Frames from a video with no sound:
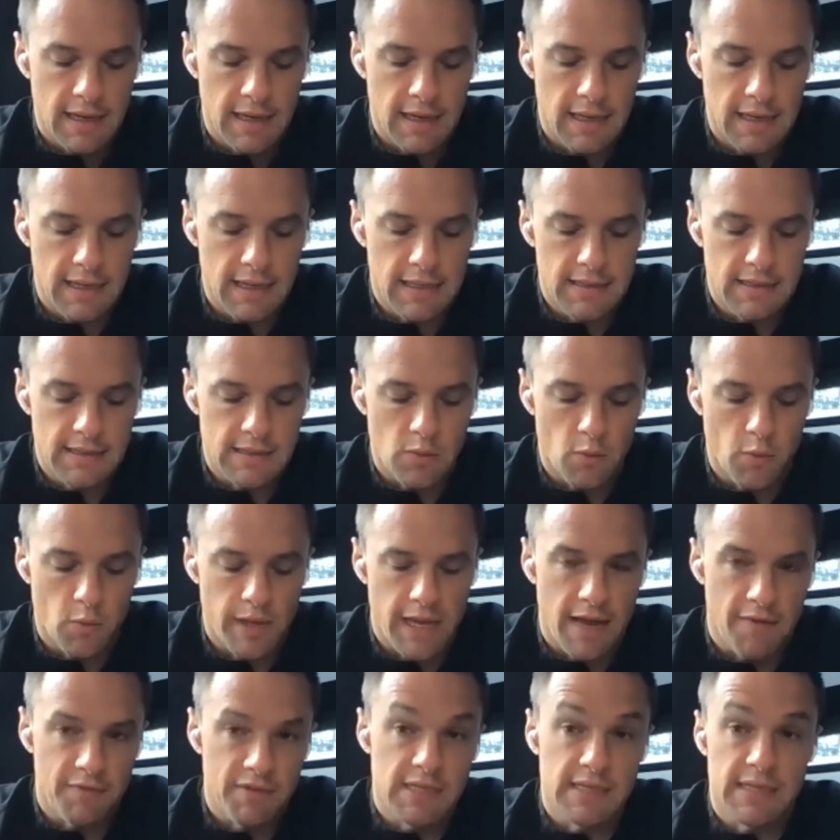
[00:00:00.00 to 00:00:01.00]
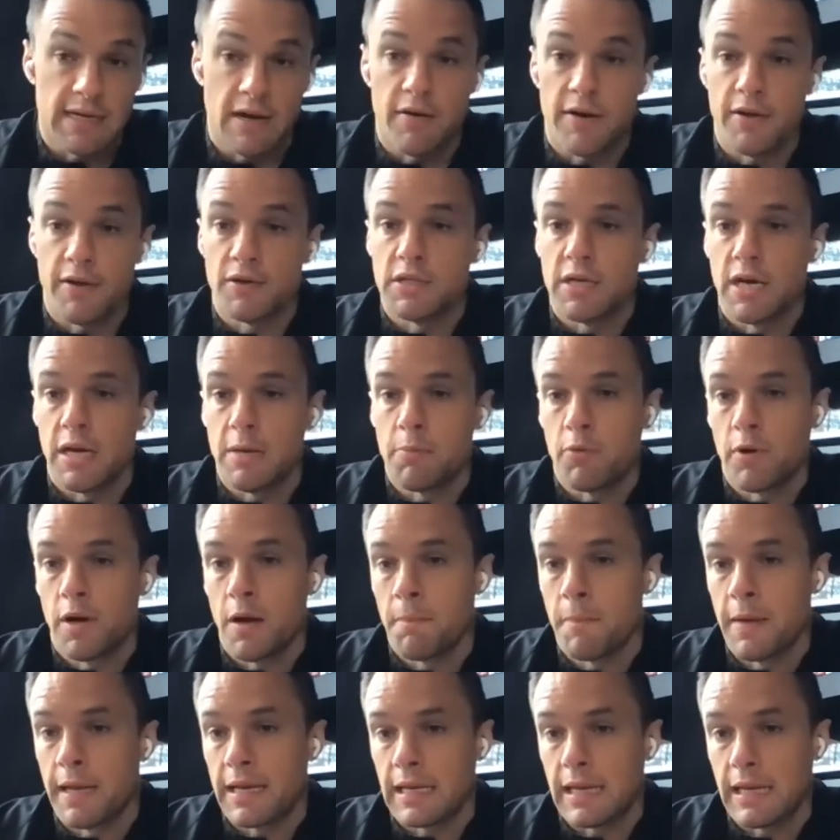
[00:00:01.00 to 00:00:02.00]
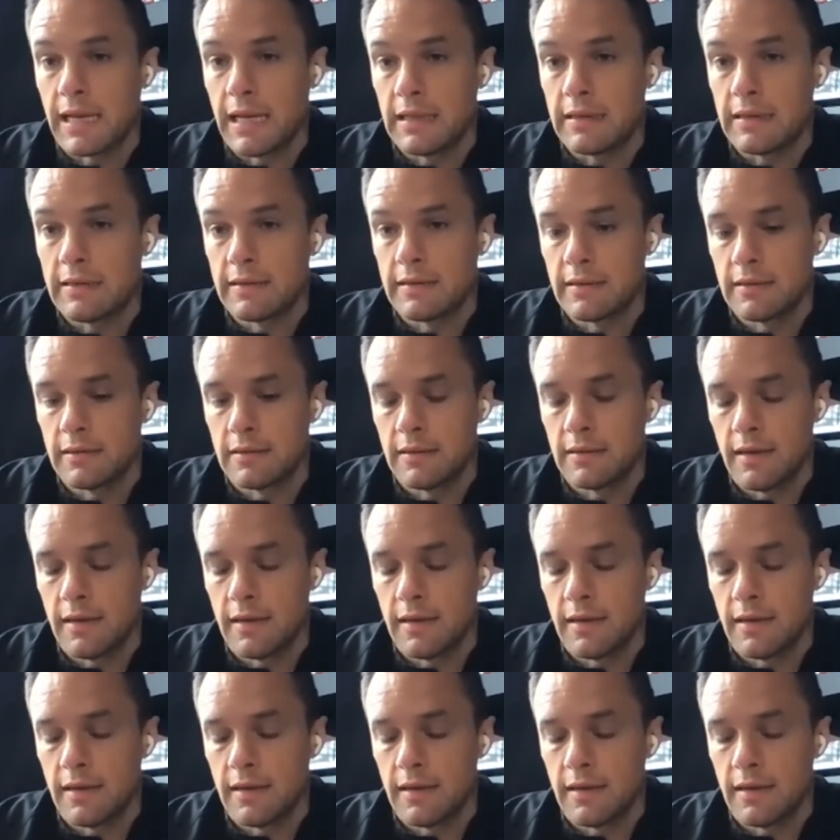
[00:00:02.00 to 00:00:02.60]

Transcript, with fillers: is we have a stereotype around mental health